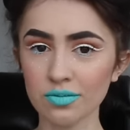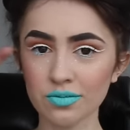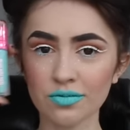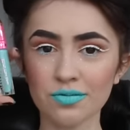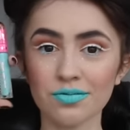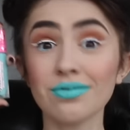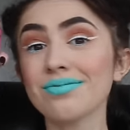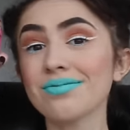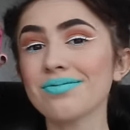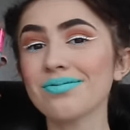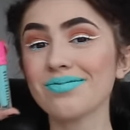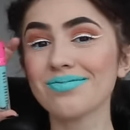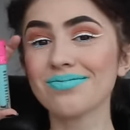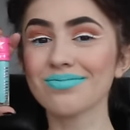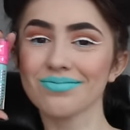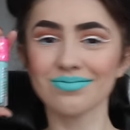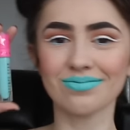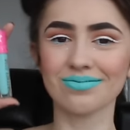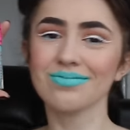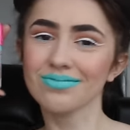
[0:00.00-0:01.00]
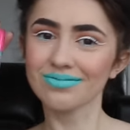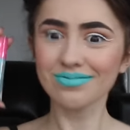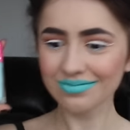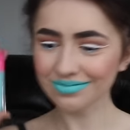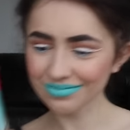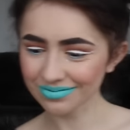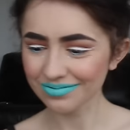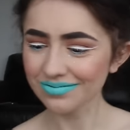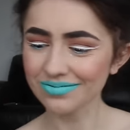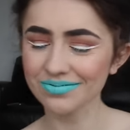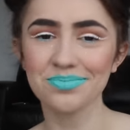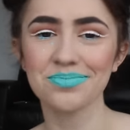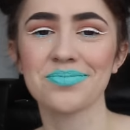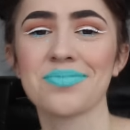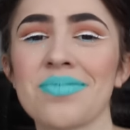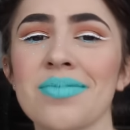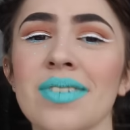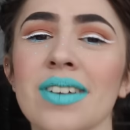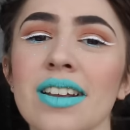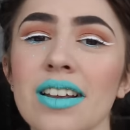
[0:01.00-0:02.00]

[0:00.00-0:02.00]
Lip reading: This is like a really fun, simple